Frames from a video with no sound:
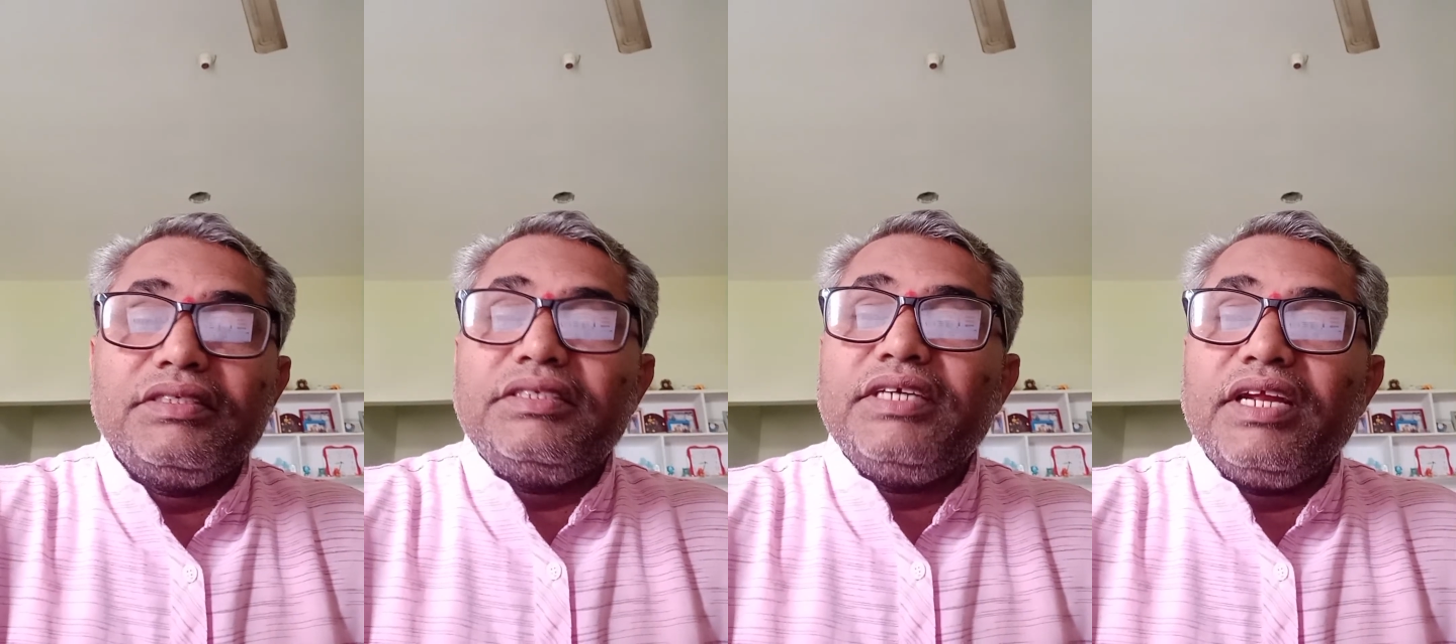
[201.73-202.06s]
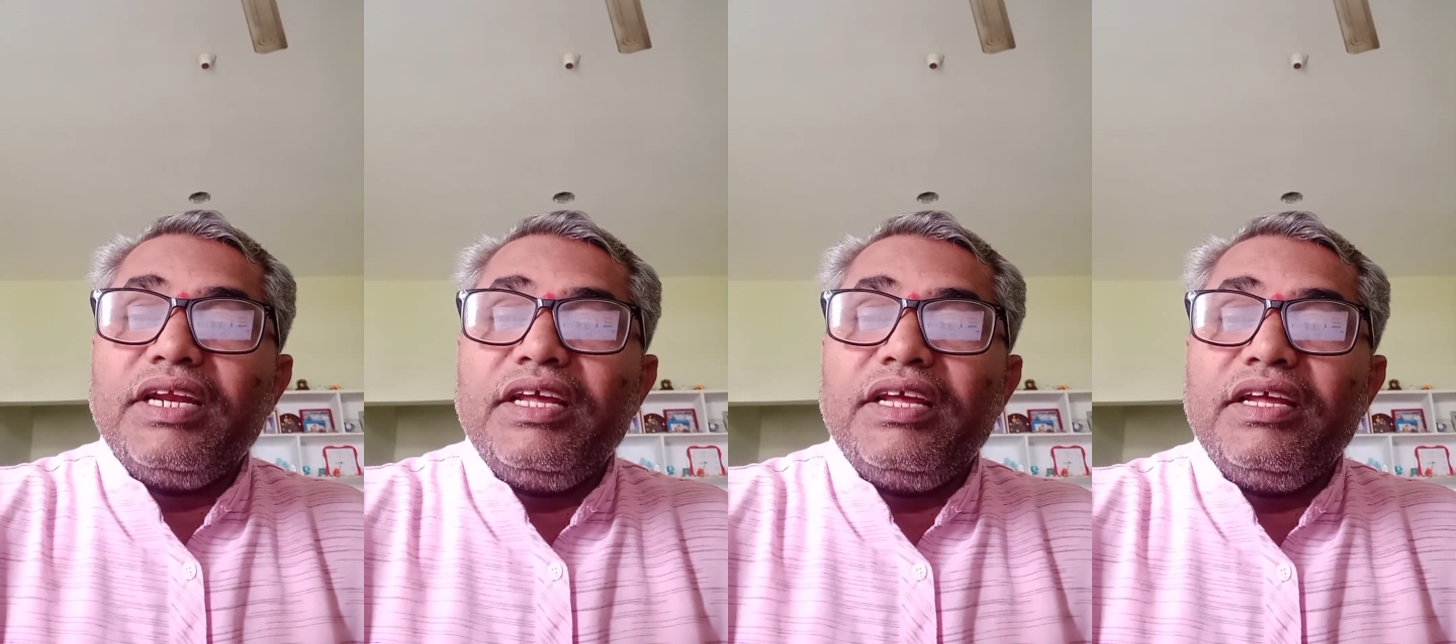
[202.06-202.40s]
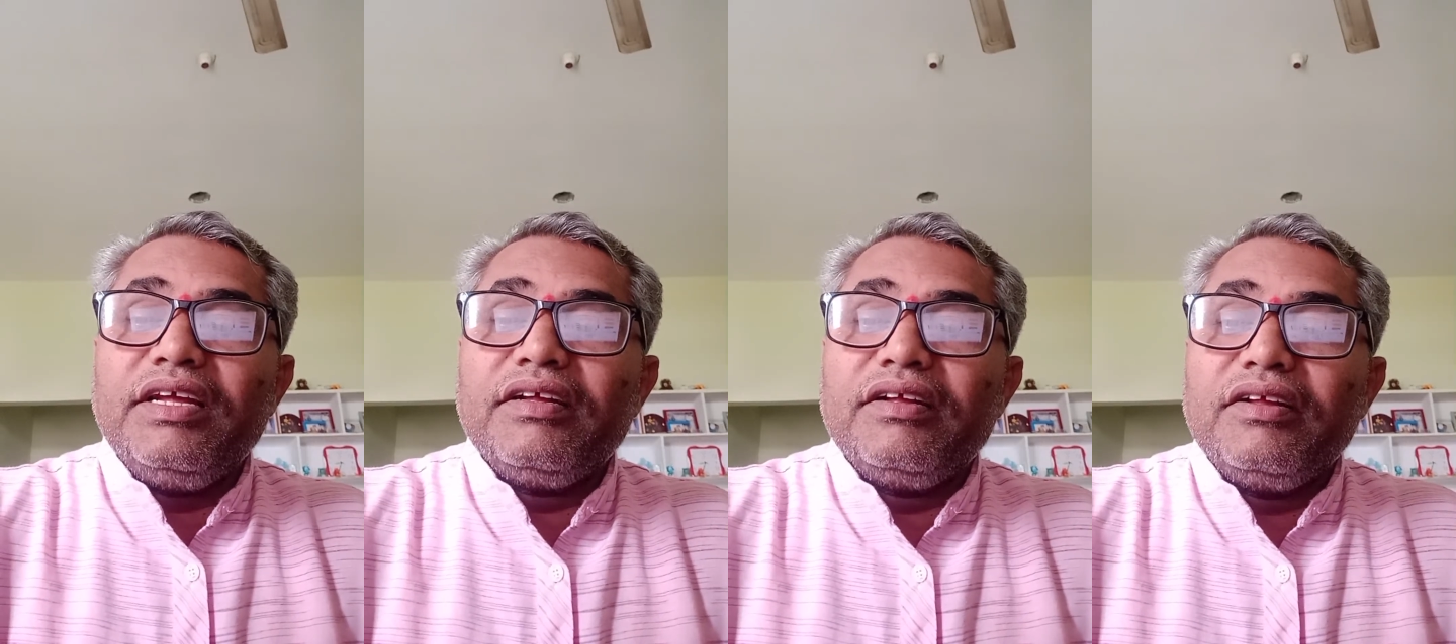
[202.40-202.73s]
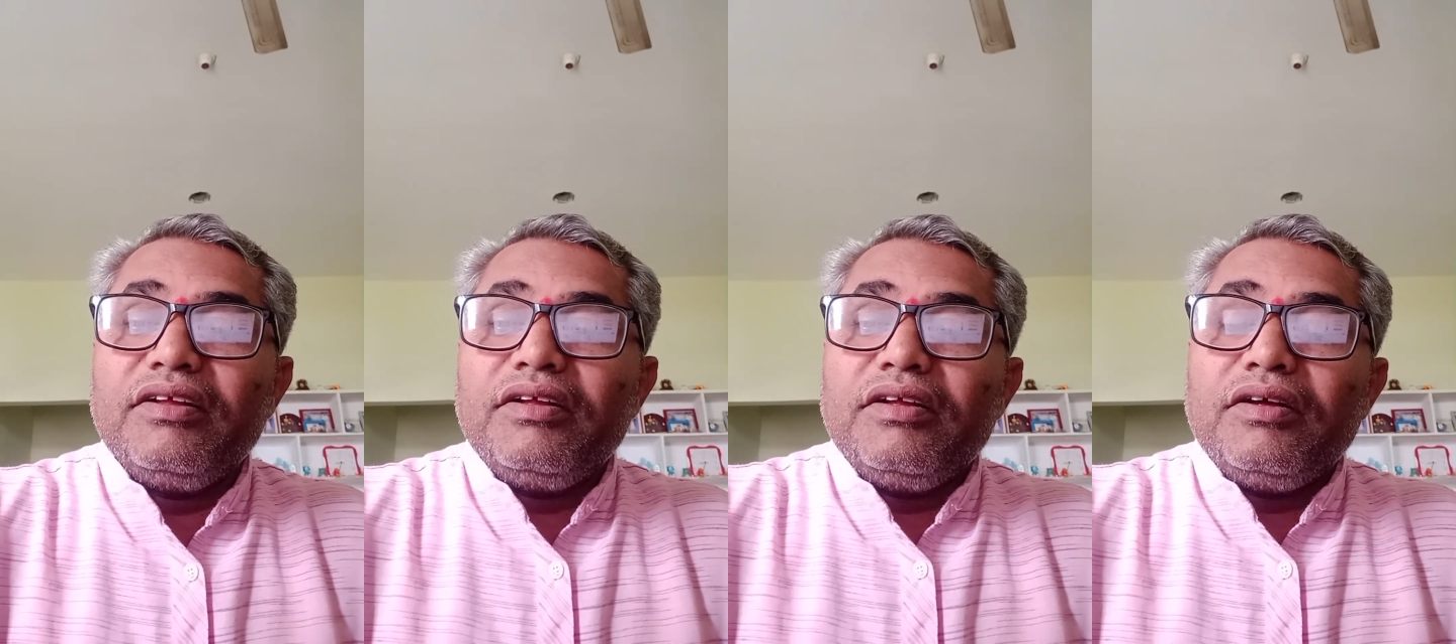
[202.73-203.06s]
Generally,
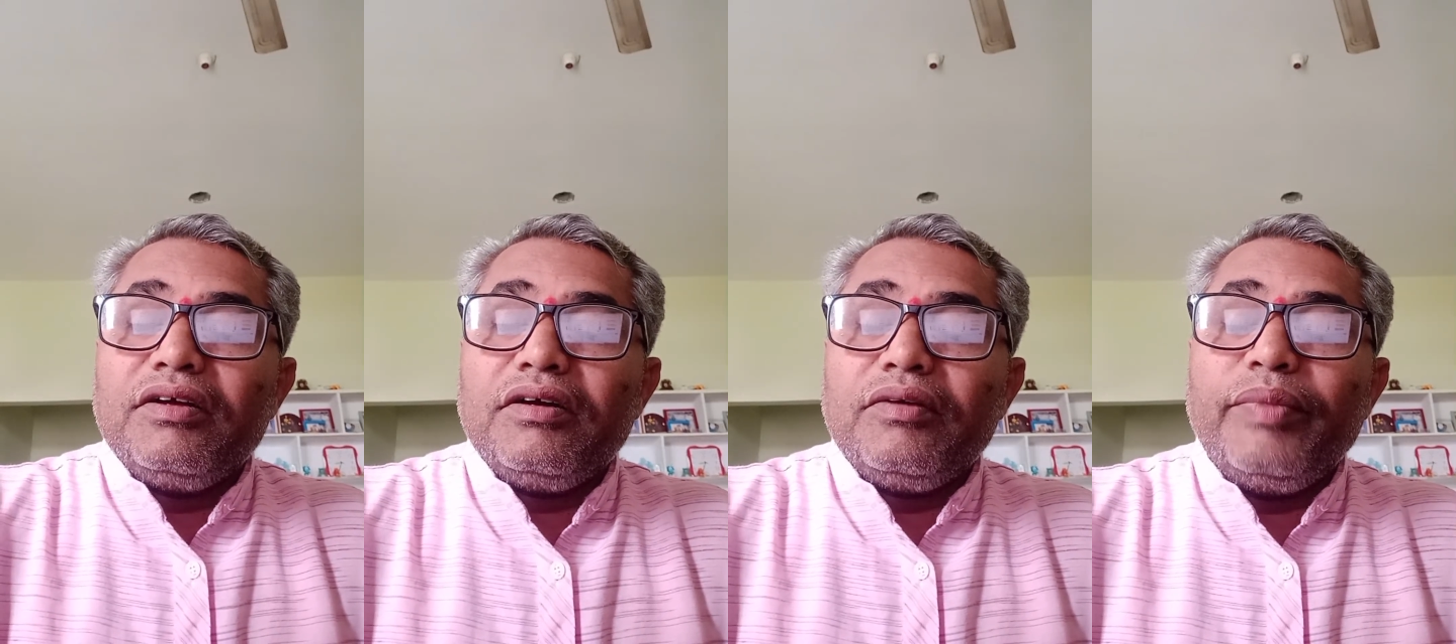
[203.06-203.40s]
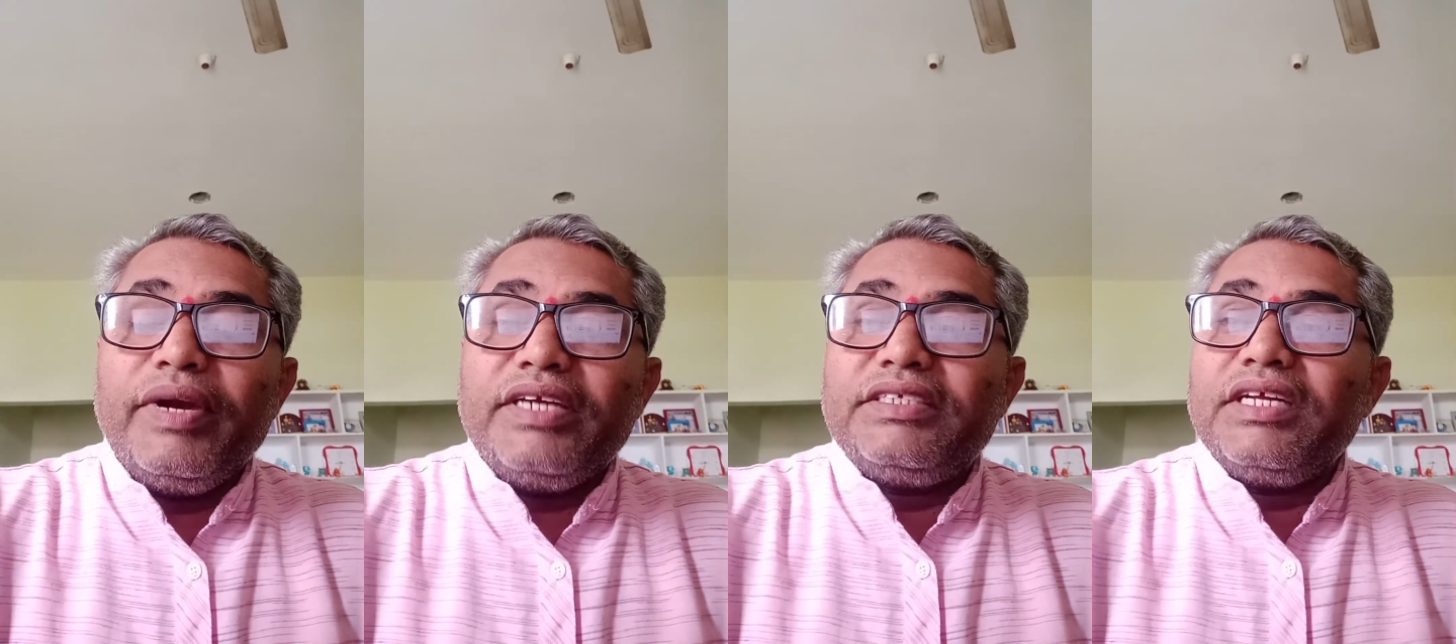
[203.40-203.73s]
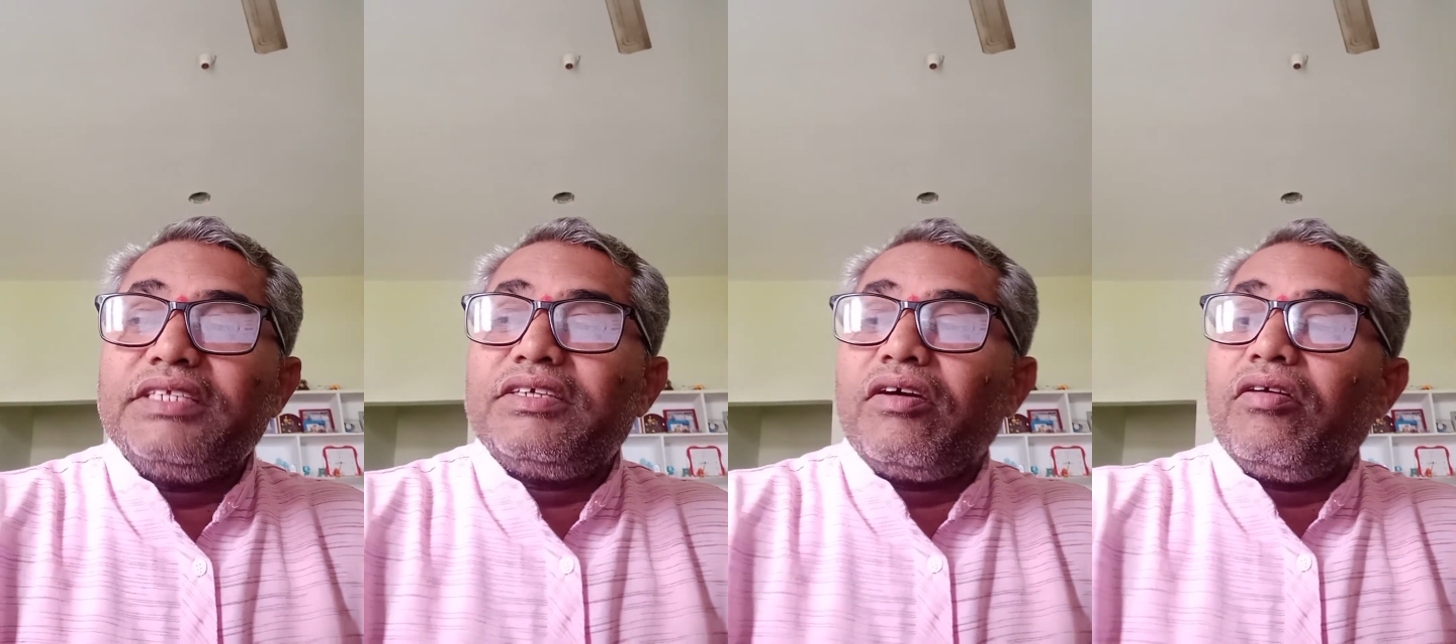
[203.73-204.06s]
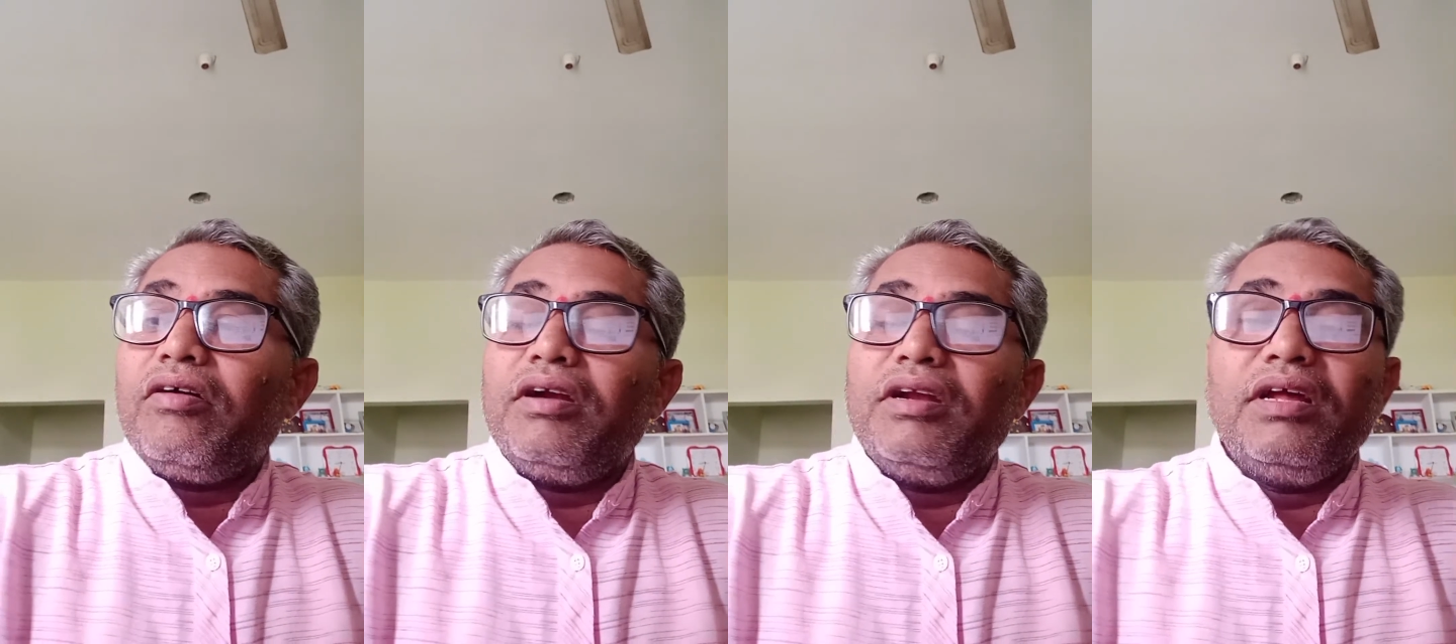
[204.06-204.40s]
blood cells are
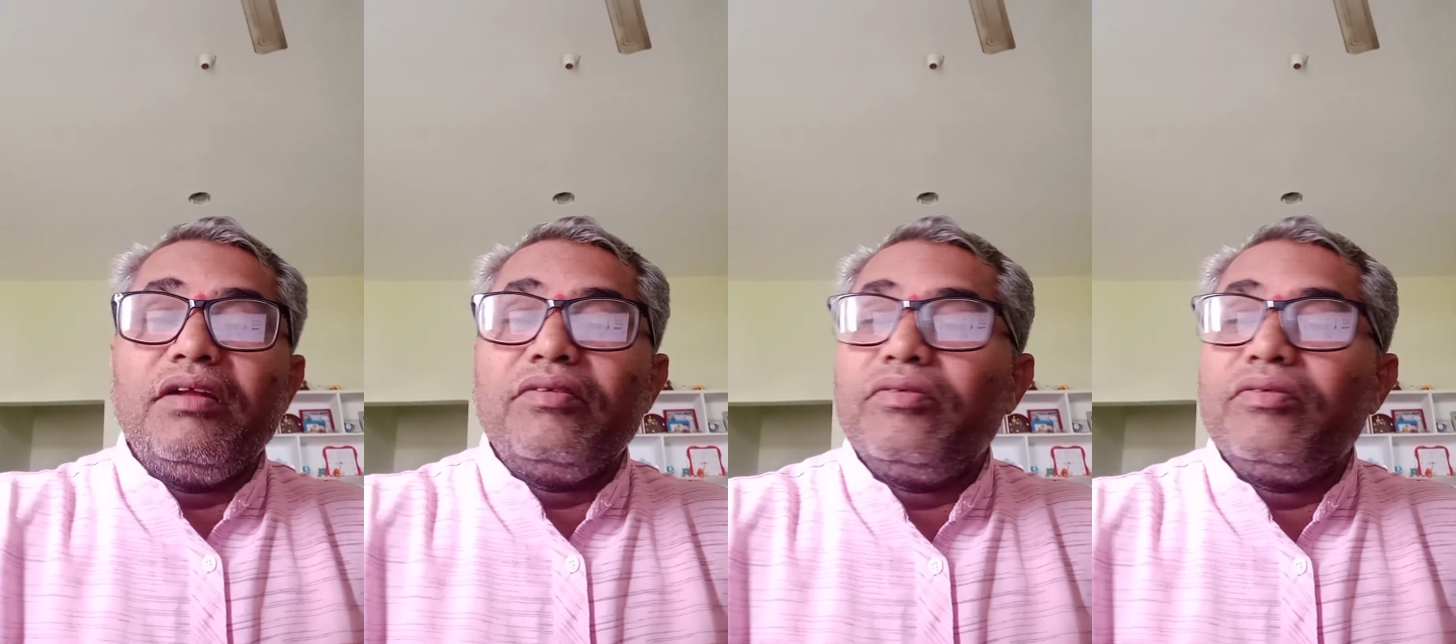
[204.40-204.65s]
called,